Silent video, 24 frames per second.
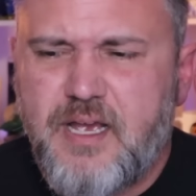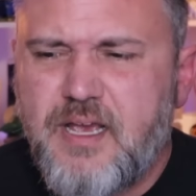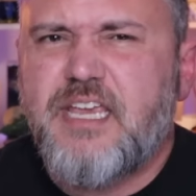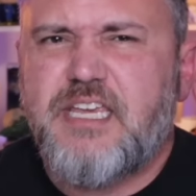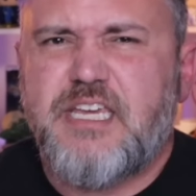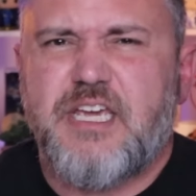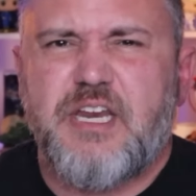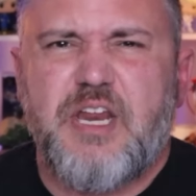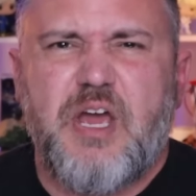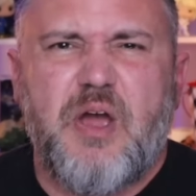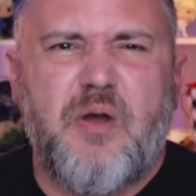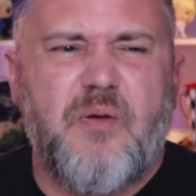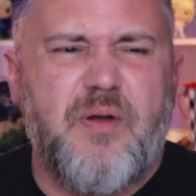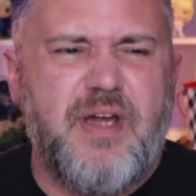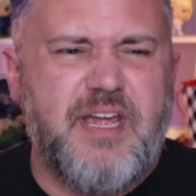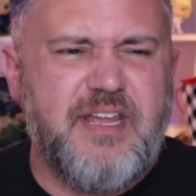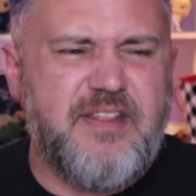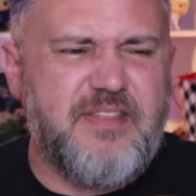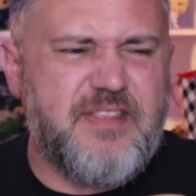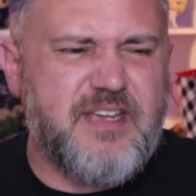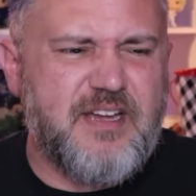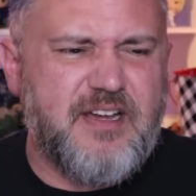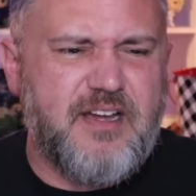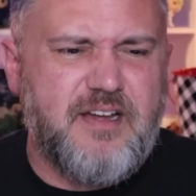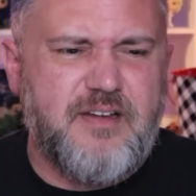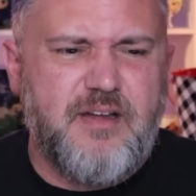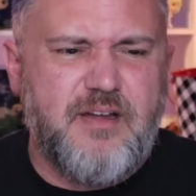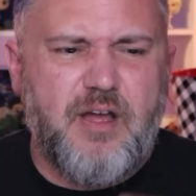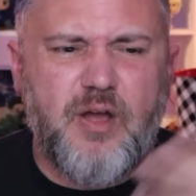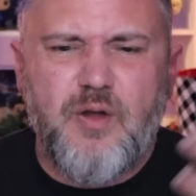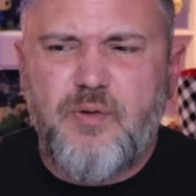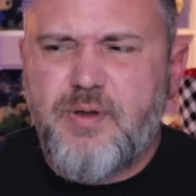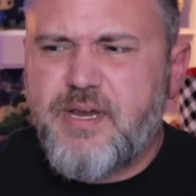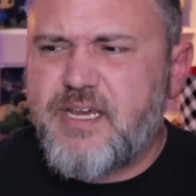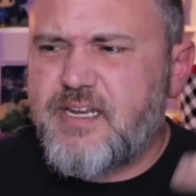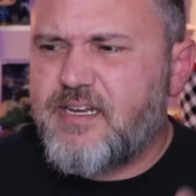you know, and the
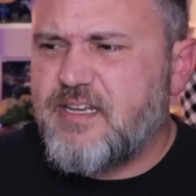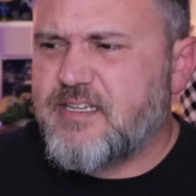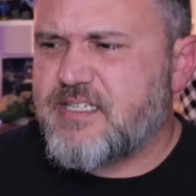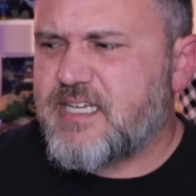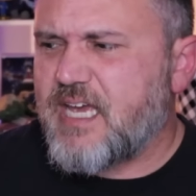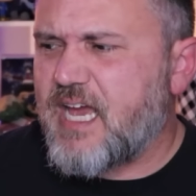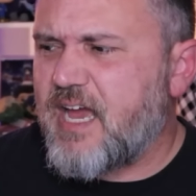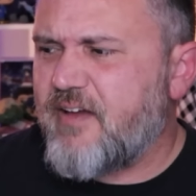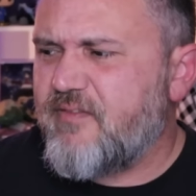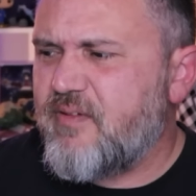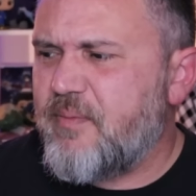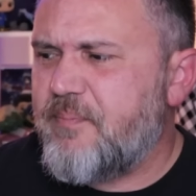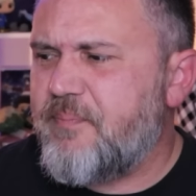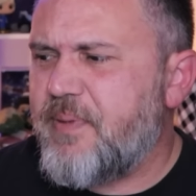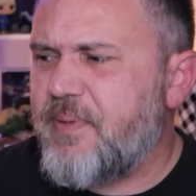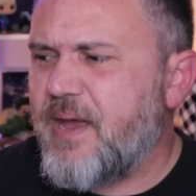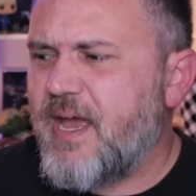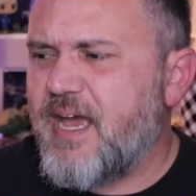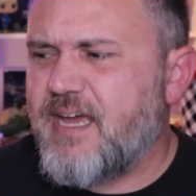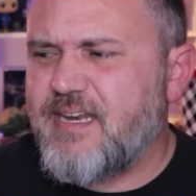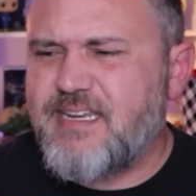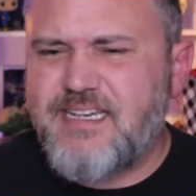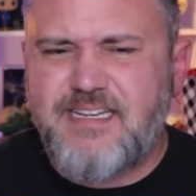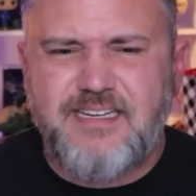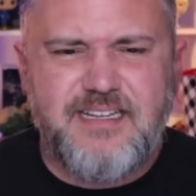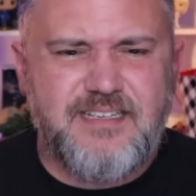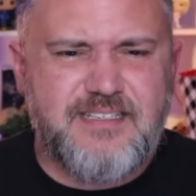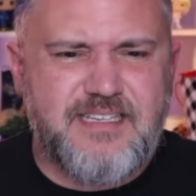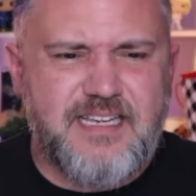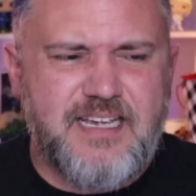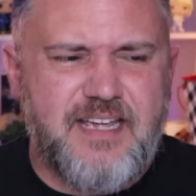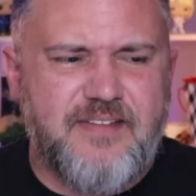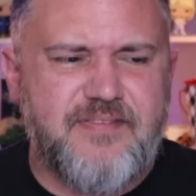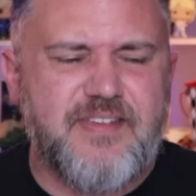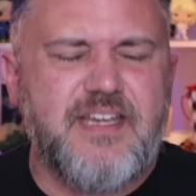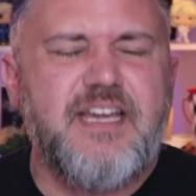oh he doesn't have a bed, he
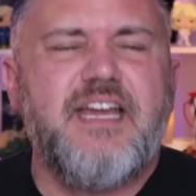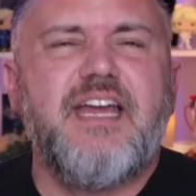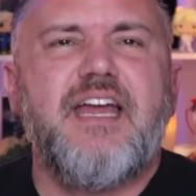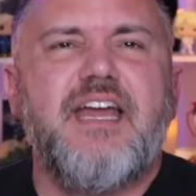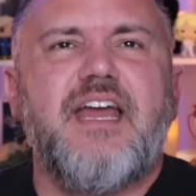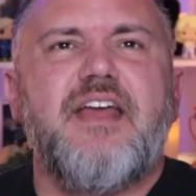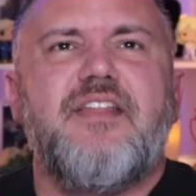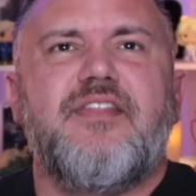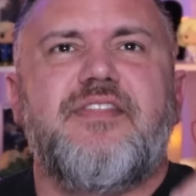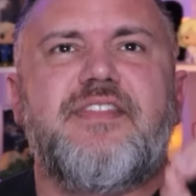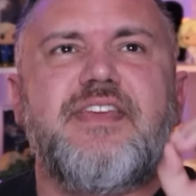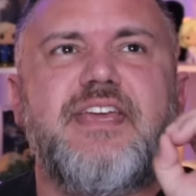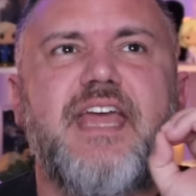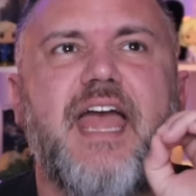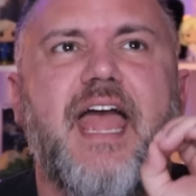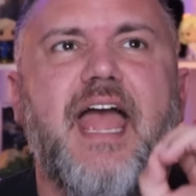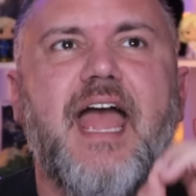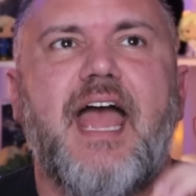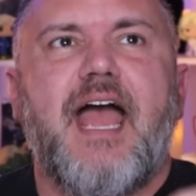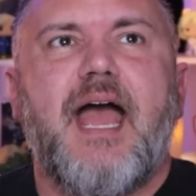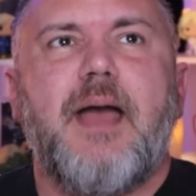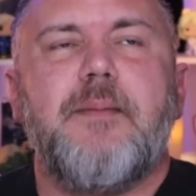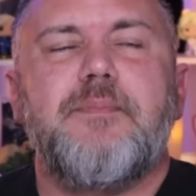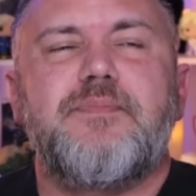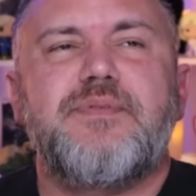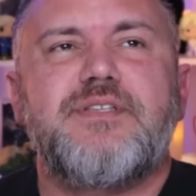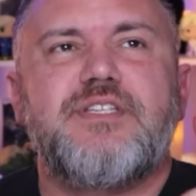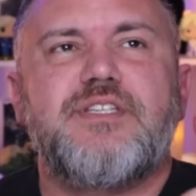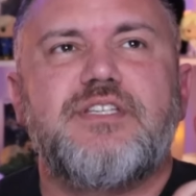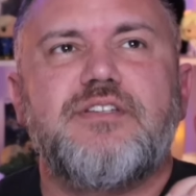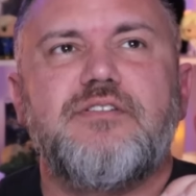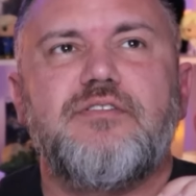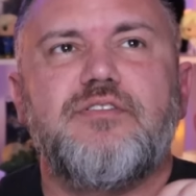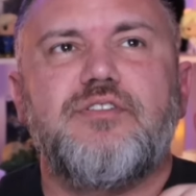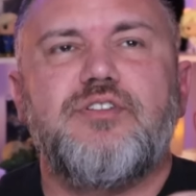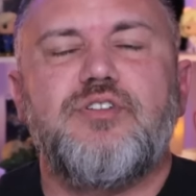doesn't have the
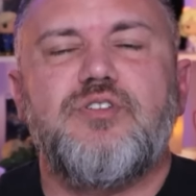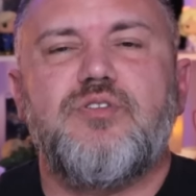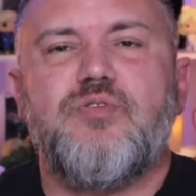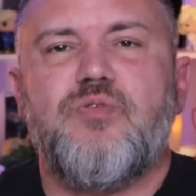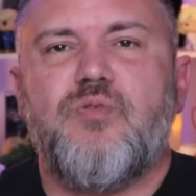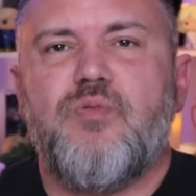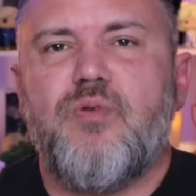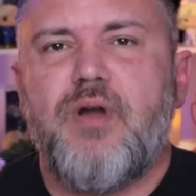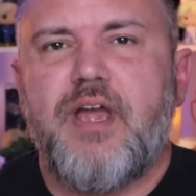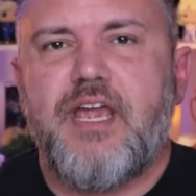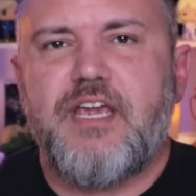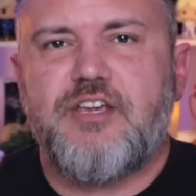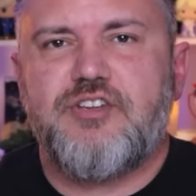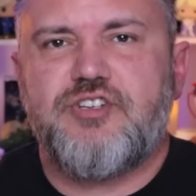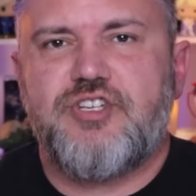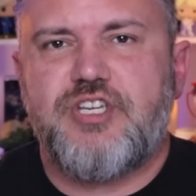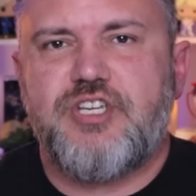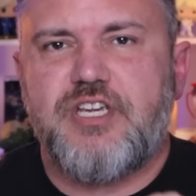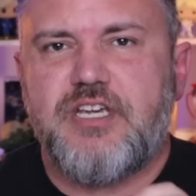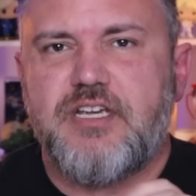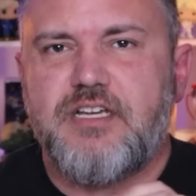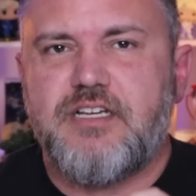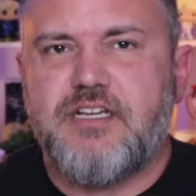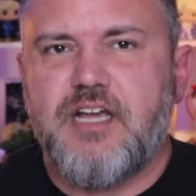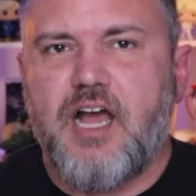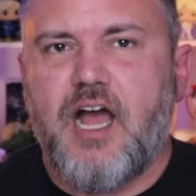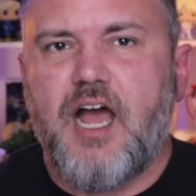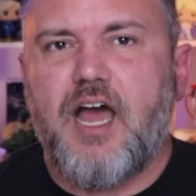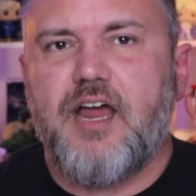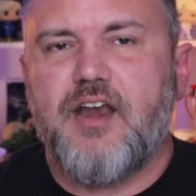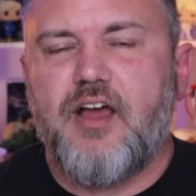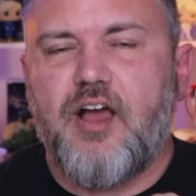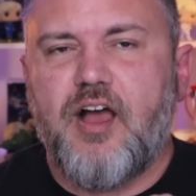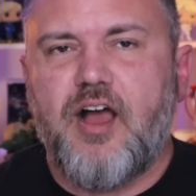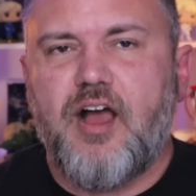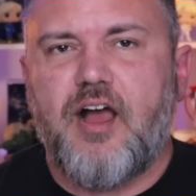absolute way she
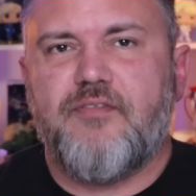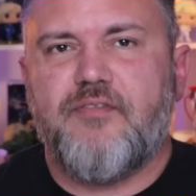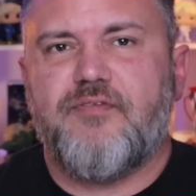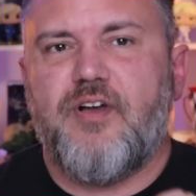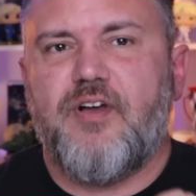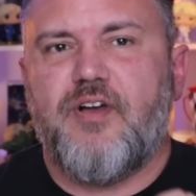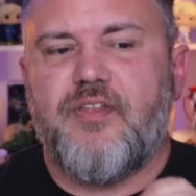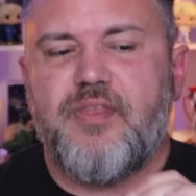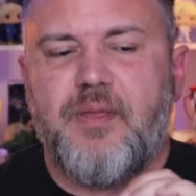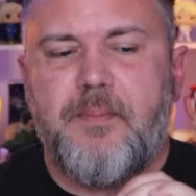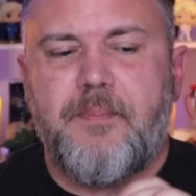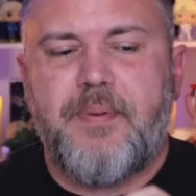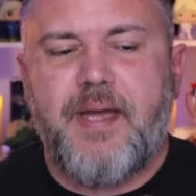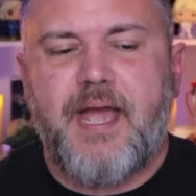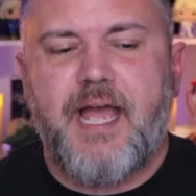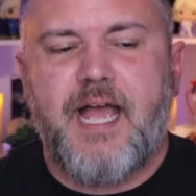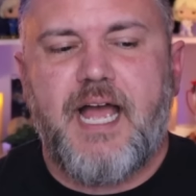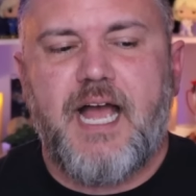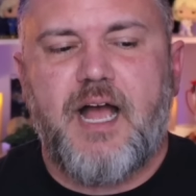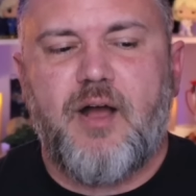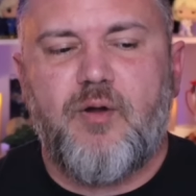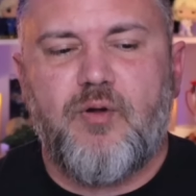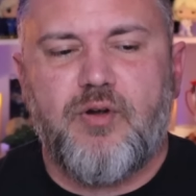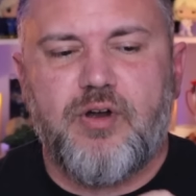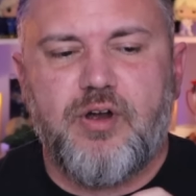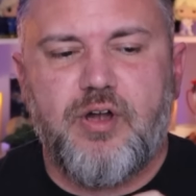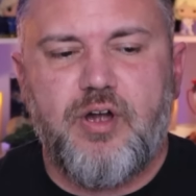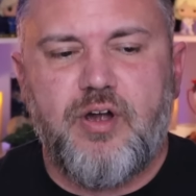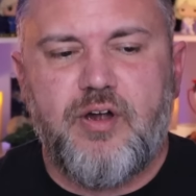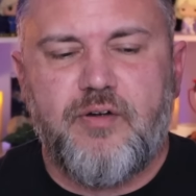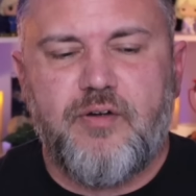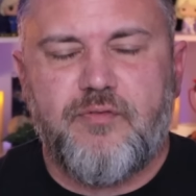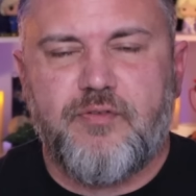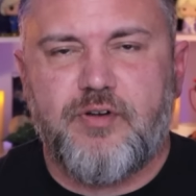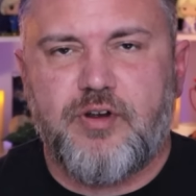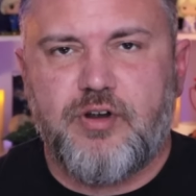got off on the power
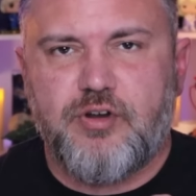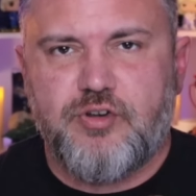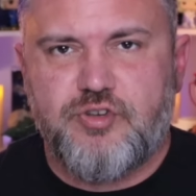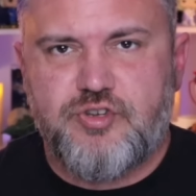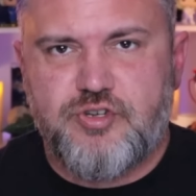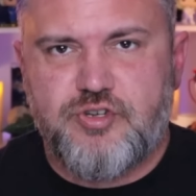over her